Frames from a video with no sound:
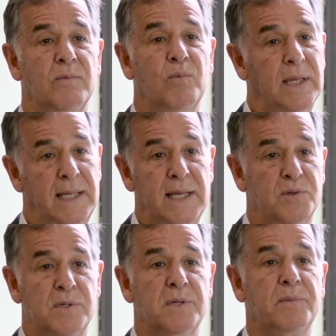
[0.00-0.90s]
really
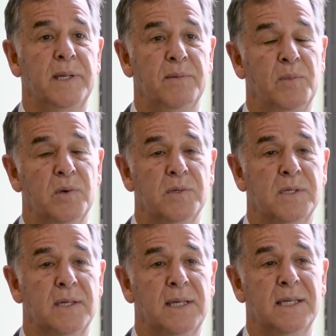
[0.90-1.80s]
interested me the
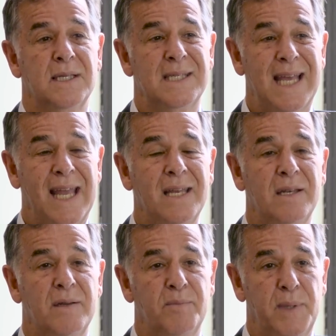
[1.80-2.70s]
most. The
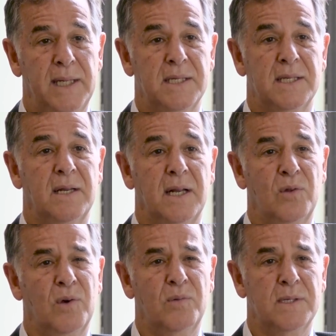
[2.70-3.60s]
second piece that I
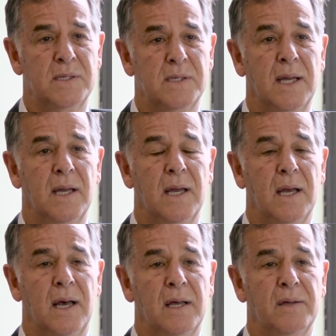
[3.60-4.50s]
thought was
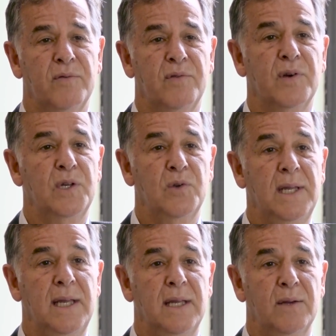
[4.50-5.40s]
very
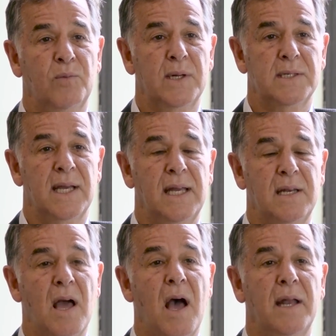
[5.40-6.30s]
unique was a
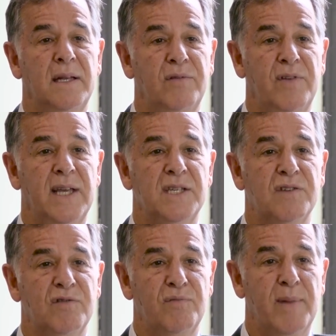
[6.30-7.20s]

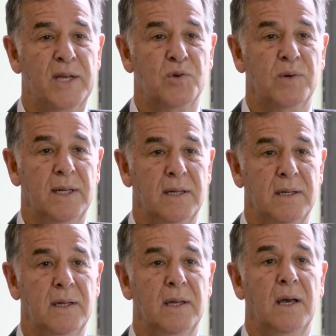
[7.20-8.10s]
non-invasive measuring
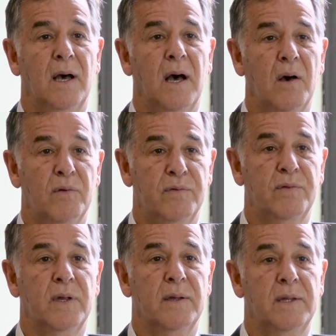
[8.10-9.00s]
of
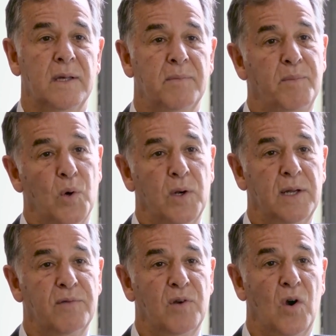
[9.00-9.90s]
the
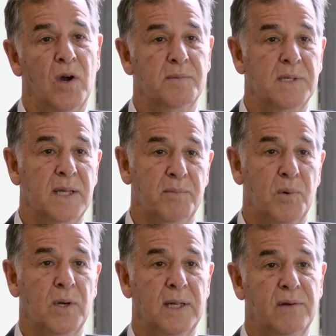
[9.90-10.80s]
burning of carbs and the
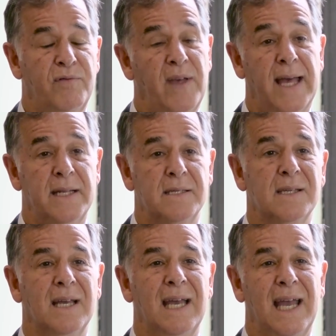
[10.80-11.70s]
burning of
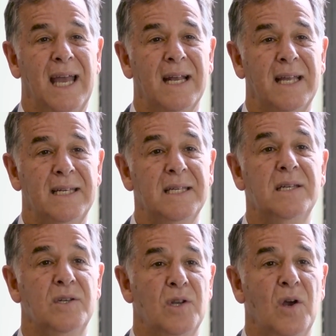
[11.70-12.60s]
fats. And I
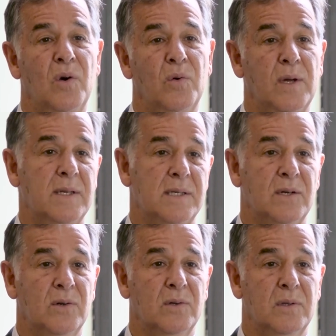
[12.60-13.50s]
didn't know
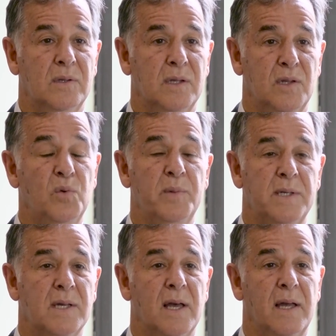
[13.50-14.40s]
until the Lumen
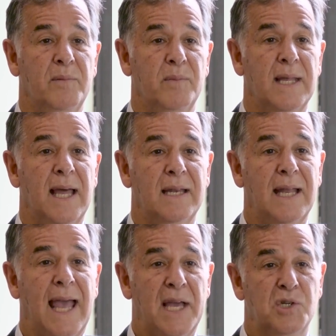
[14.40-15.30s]
time that
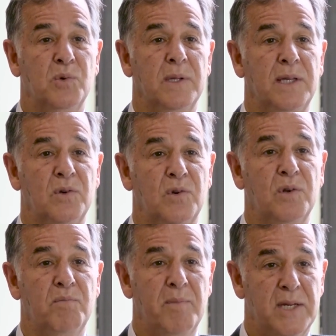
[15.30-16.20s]
actually you
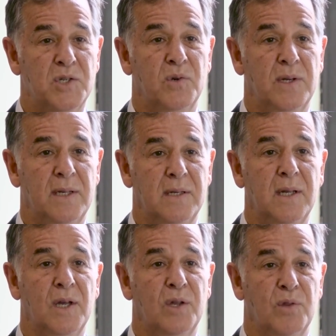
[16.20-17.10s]
could measure it
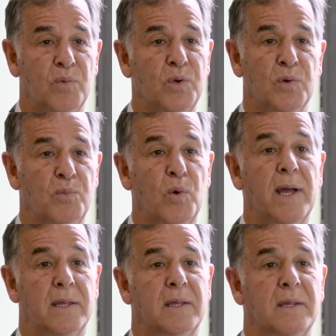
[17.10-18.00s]
through your
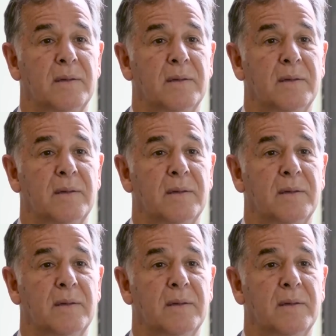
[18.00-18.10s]
breath.